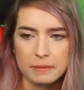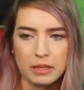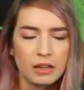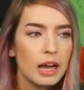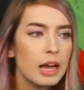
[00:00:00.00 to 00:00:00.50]

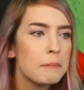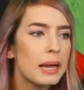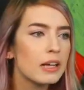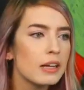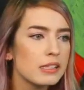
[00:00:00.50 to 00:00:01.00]
I
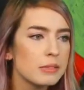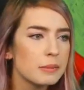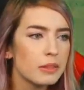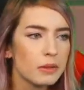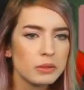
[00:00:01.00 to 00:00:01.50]
got some
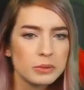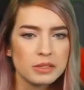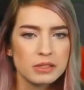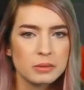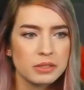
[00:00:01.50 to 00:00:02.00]
of those
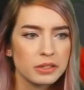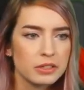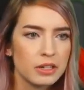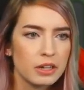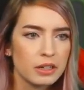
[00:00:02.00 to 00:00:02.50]
ones, the ones that you're
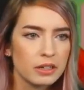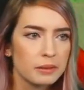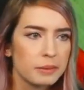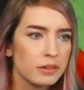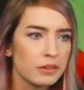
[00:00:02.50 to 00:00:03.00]
talking
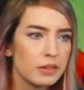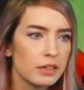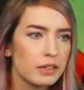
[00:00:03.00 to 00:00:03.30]
about.